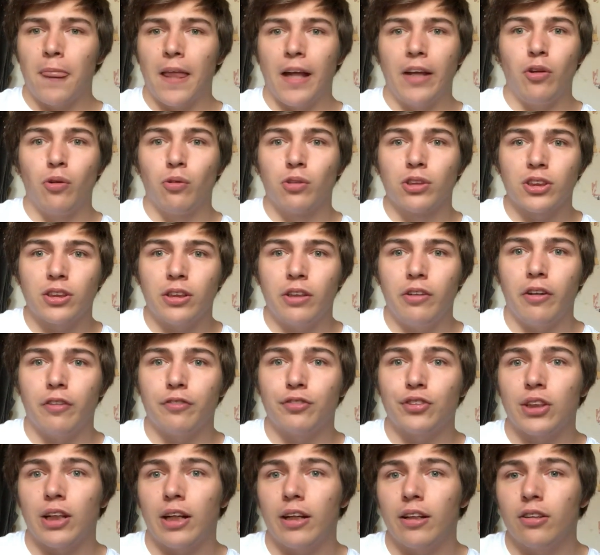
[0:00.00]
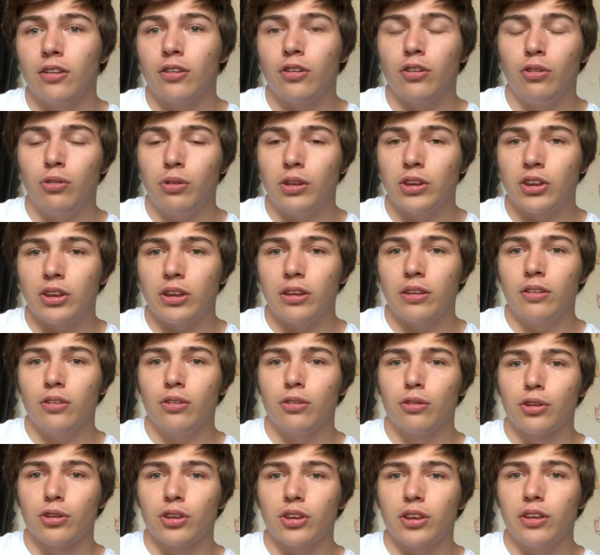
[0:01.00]
and you still have
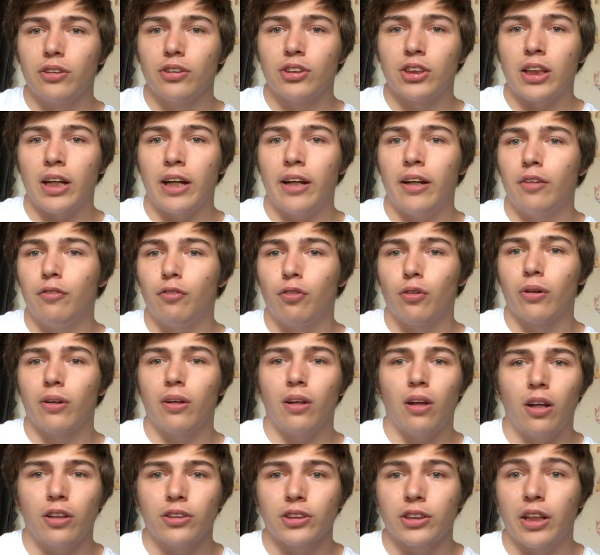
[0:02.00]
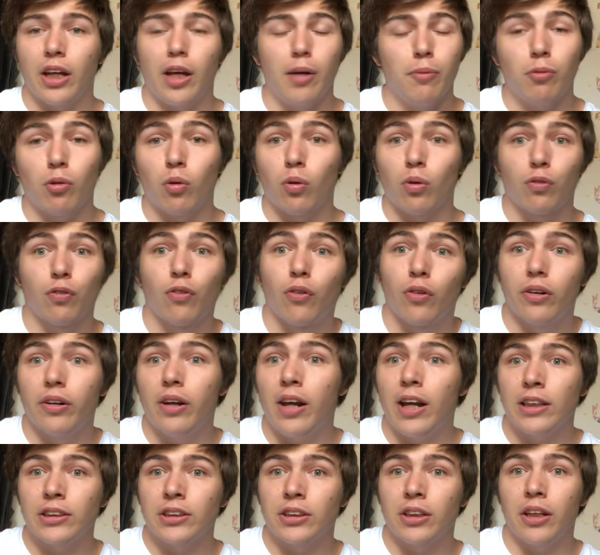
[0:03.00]
you're still siding for the last game or for the
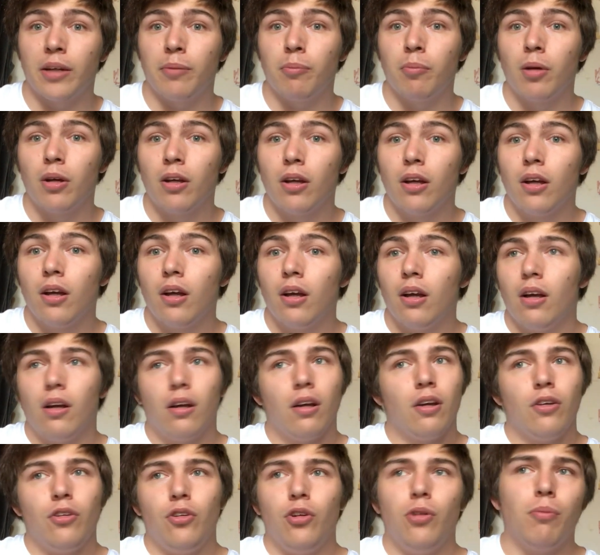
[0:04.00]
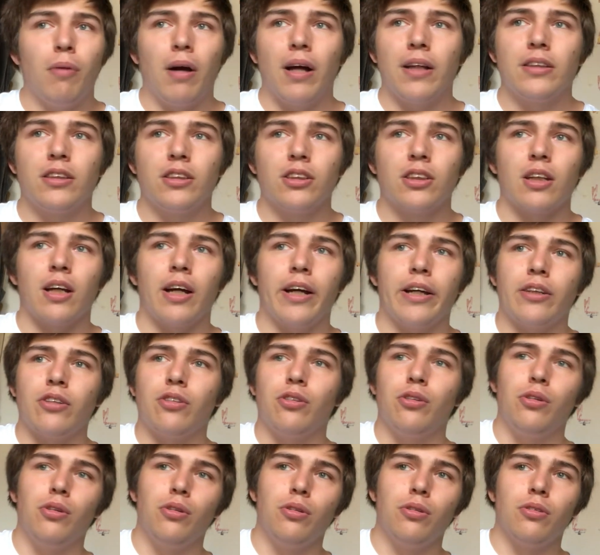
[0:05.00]
next game, you might decide
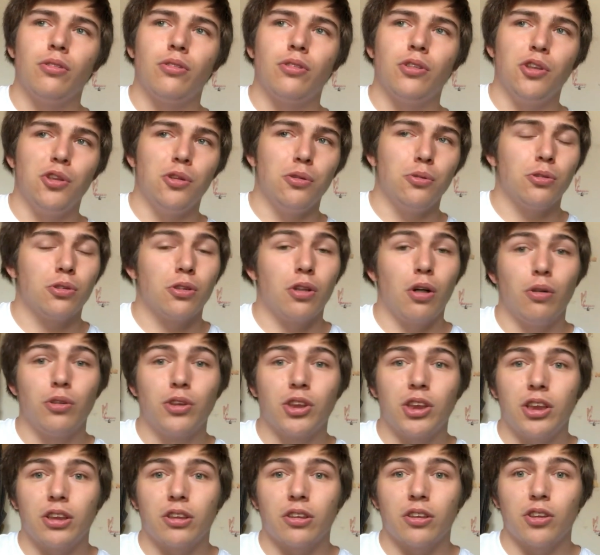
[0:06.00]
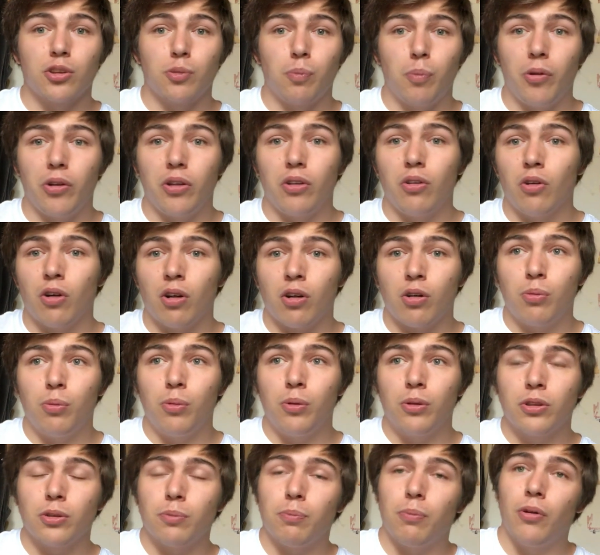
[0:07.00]
to use Ghost Sister and Spooky
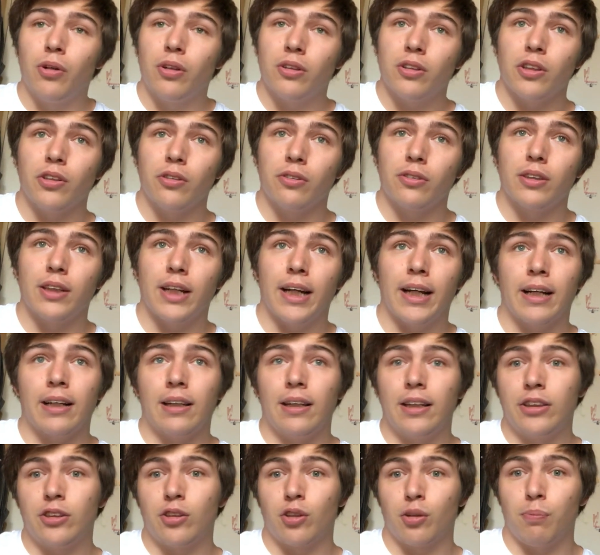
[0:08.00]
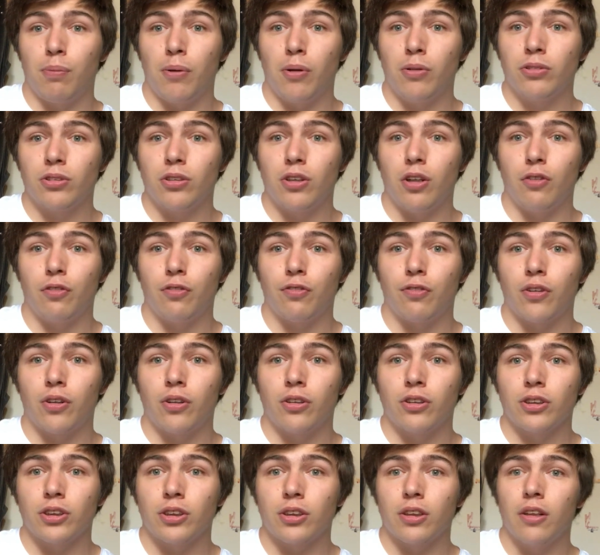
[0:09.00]
Dogwood, put it in your deck, let your opponent go
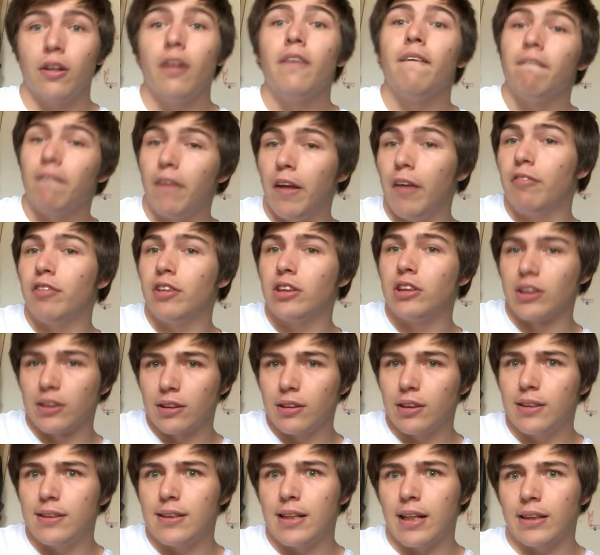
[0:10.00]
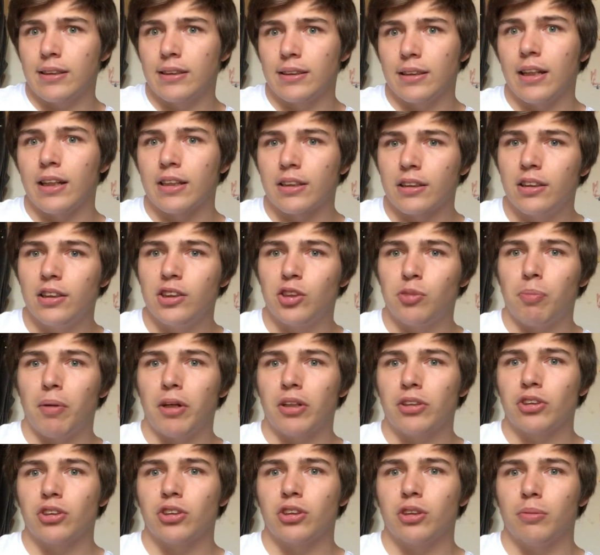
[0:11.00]
first if it's a deck that actually
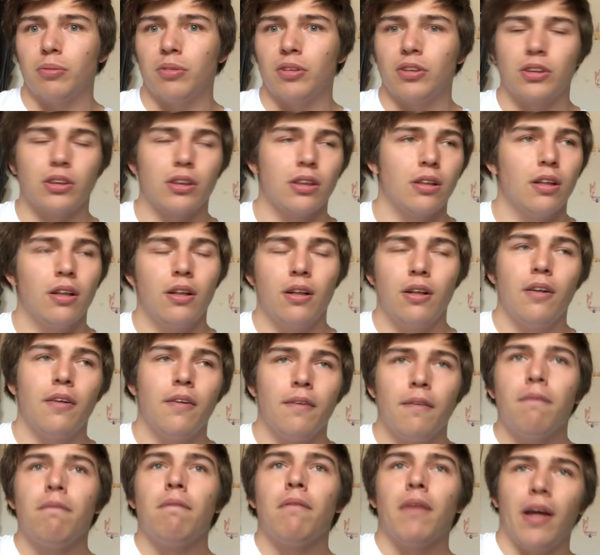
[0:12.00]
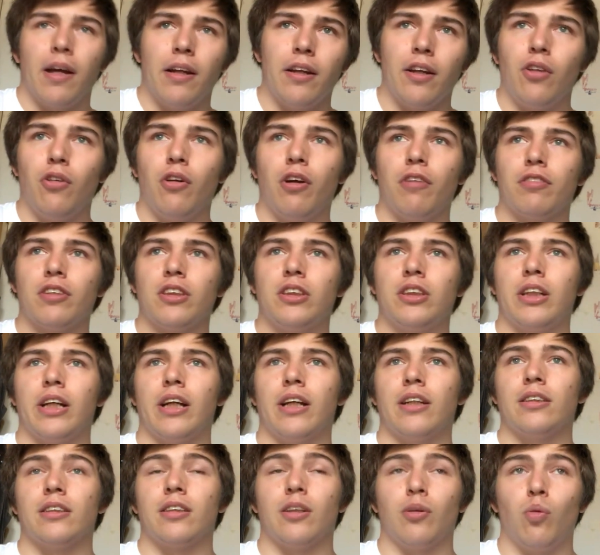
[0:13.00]
special summons, and then you have the
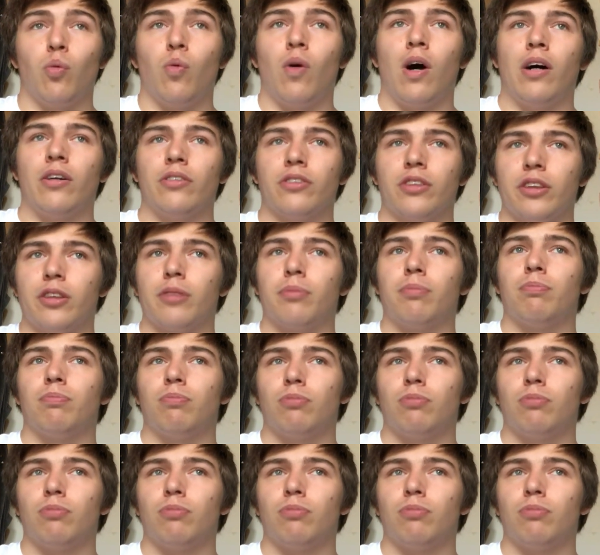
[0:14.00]
chance that while they're